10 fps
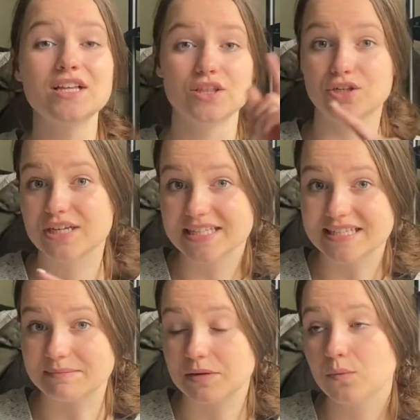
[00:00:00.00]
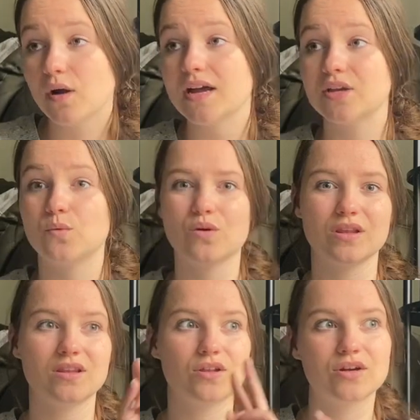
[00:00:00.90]
Learning Segment 1 or
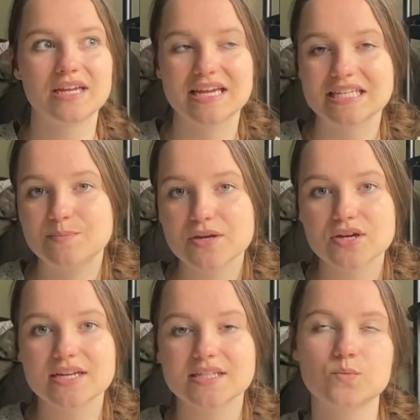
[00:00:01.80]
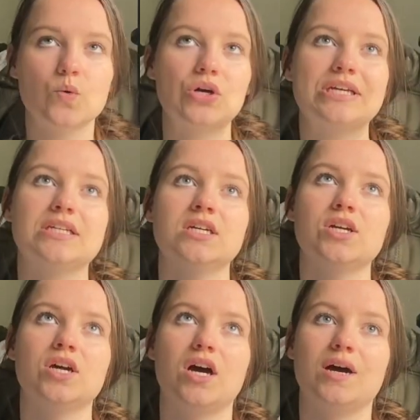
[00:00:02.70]
Learning Experience 1,
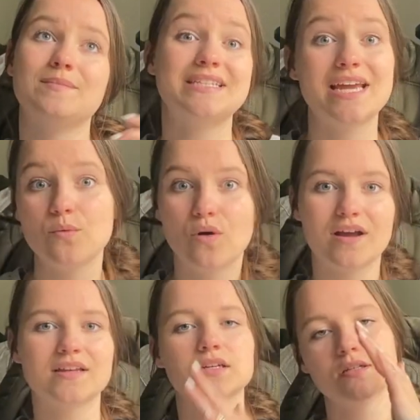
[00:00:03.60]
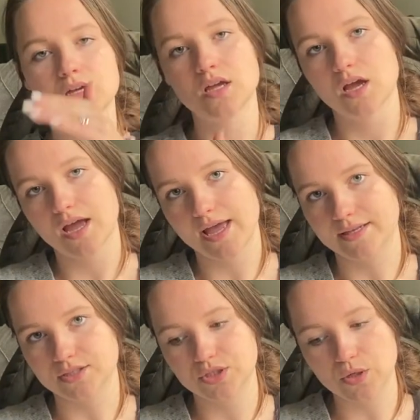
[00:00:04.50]
Day 1,
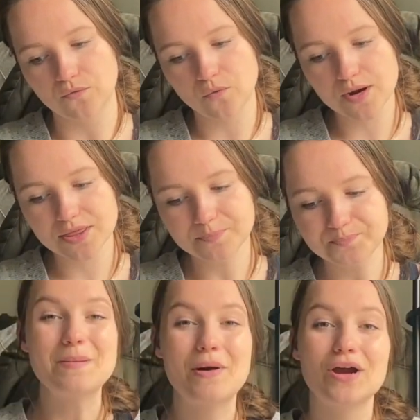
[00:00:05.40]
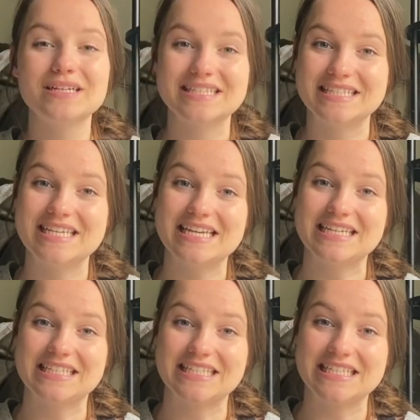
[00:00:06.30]
and so forth. Part C
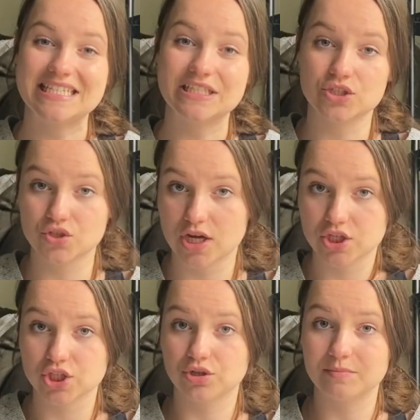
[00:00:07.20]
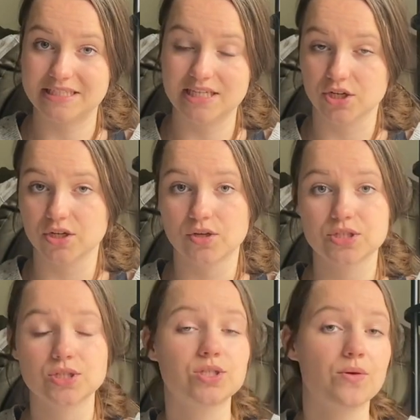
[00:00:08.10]
is the instructional
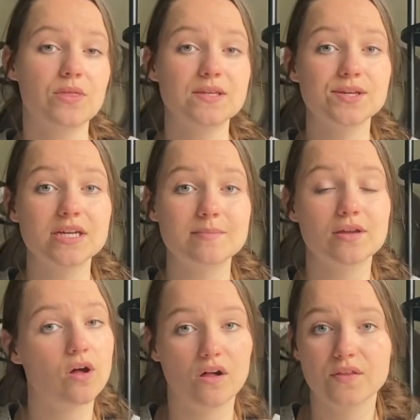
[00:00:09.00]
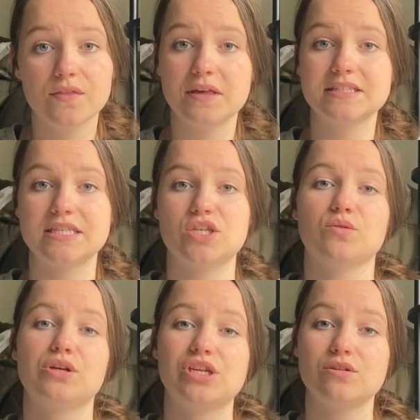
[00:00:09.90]
materials. So these are going to be all the things that
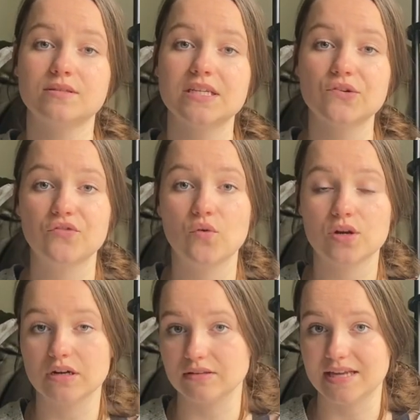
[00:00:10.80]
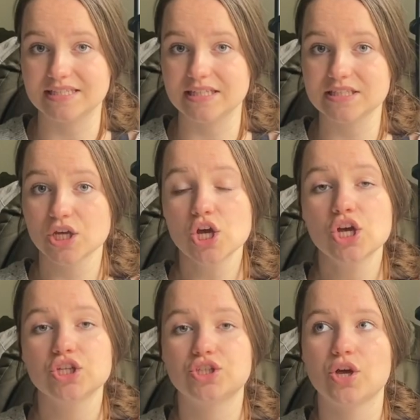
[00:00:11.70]
you are using for your lessons.
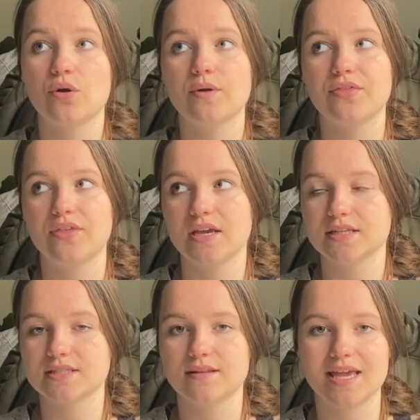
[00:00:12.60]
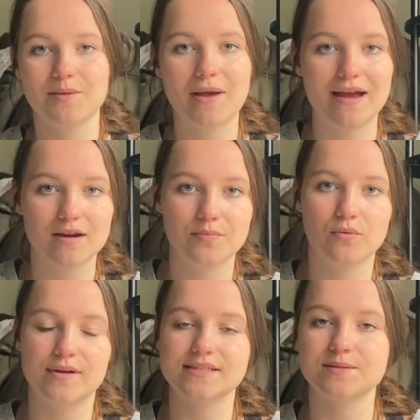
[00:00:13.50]
So things like
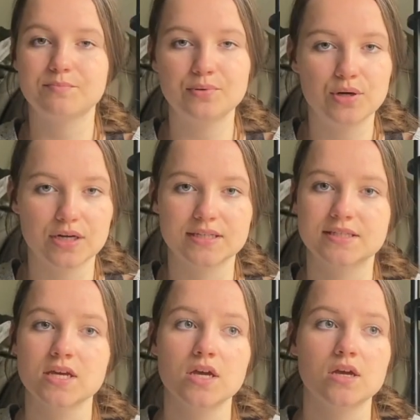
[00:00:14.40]
PowerPoints, books,